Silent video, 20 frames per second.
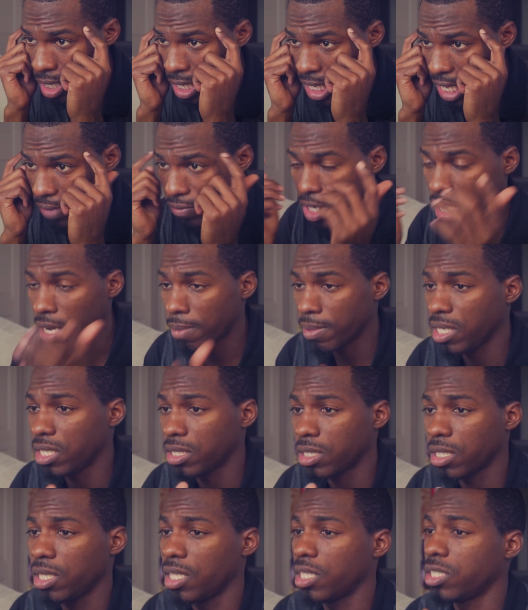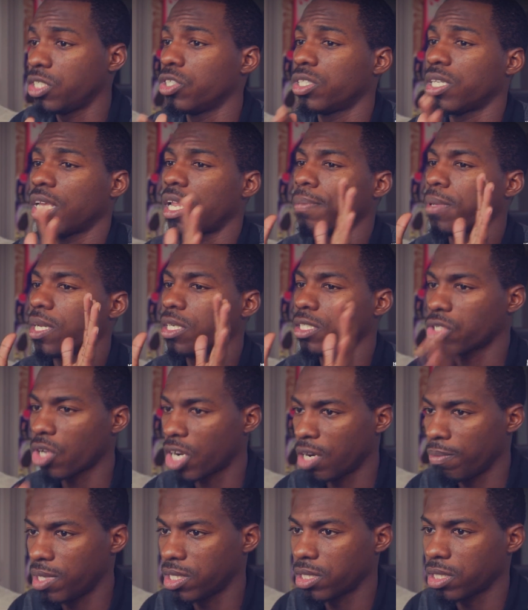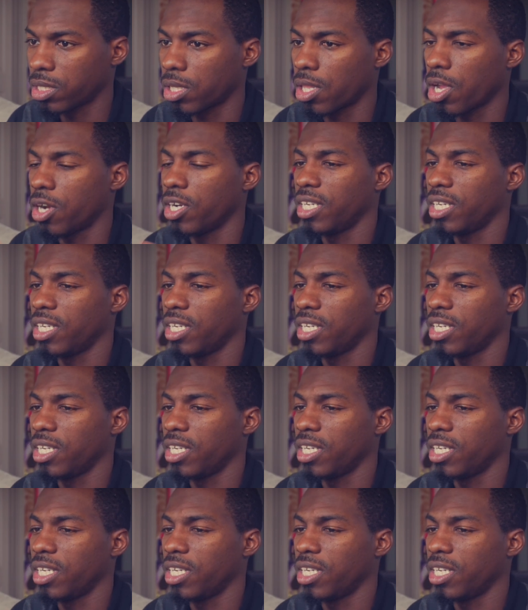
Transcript: If you're coming into this, you're saying, I'm going to start a business in thirty